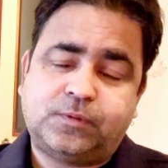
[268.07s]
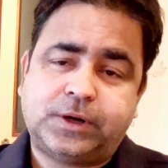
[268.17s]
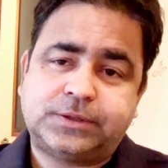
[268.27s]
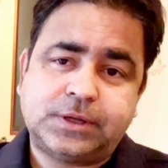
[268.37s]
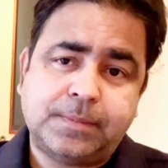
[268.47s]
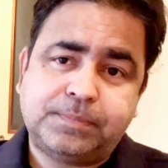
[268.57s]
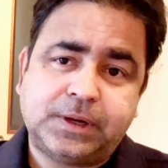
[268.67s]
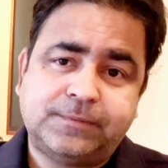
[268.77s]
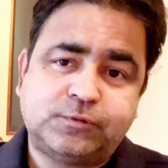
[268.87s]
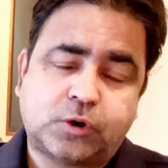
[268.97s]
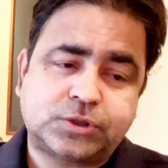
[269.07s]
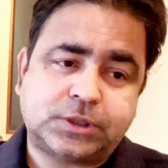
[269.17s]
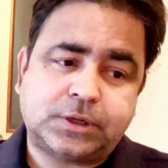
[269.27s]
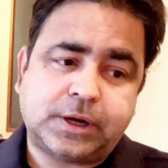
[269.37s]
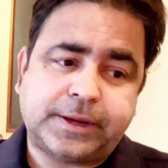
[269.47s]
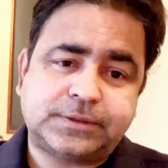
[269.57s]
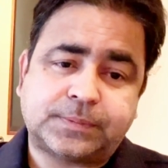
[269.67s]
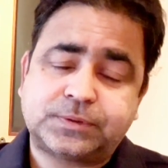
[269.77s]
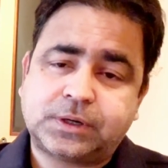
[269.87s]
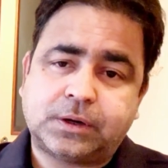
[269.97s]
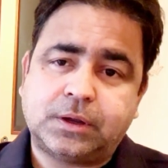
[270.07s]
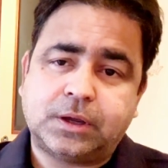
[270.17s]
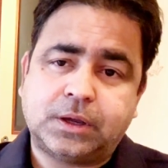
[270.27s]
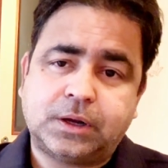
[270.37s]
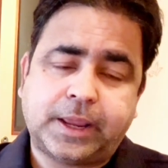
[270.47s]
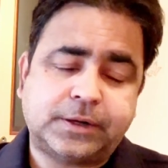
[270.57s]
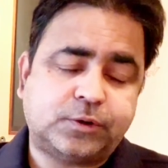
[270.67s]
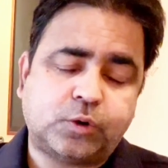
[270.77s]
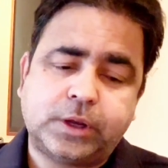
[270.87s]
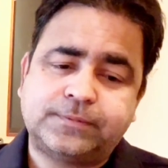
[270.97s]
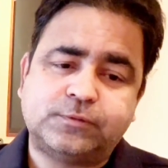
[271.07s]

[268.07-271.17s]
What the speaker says: For example, if doctor if